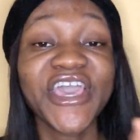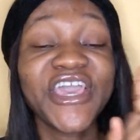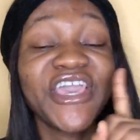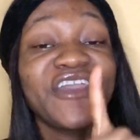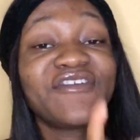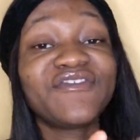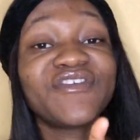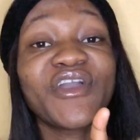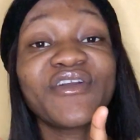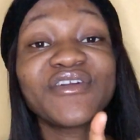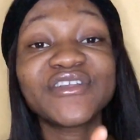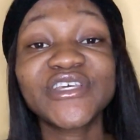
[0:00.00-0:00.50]

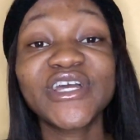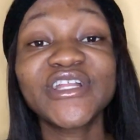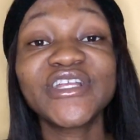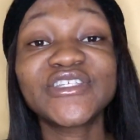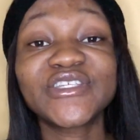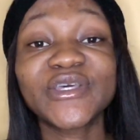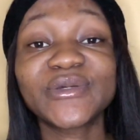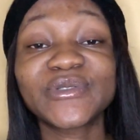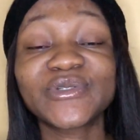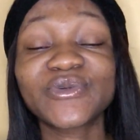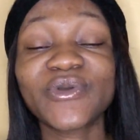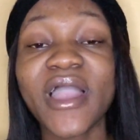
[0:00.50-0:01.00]
If you're a returning
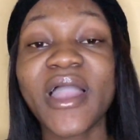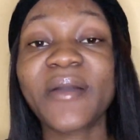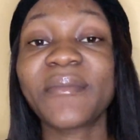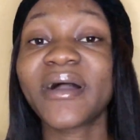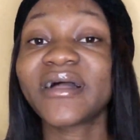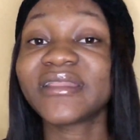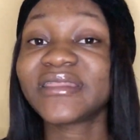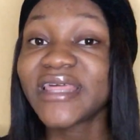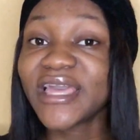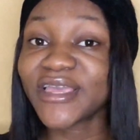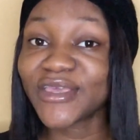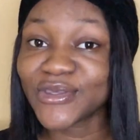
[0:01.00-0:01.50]

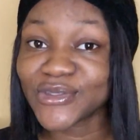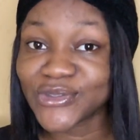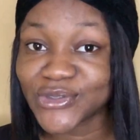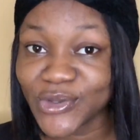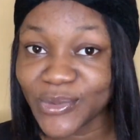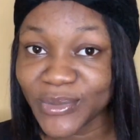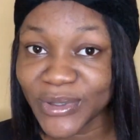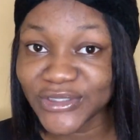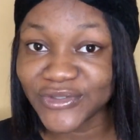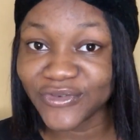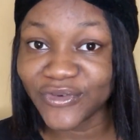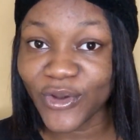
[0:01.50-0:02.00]
subscriber, thank you
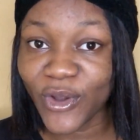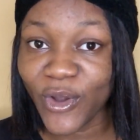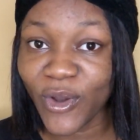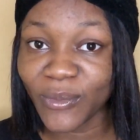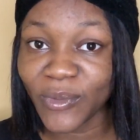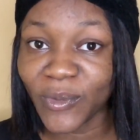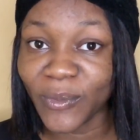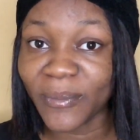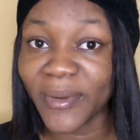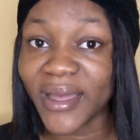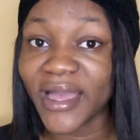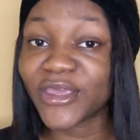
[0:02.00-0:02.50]
so much for
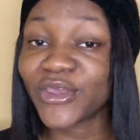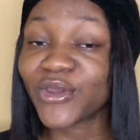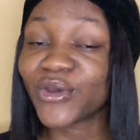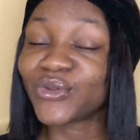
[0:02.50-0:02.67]
coming back.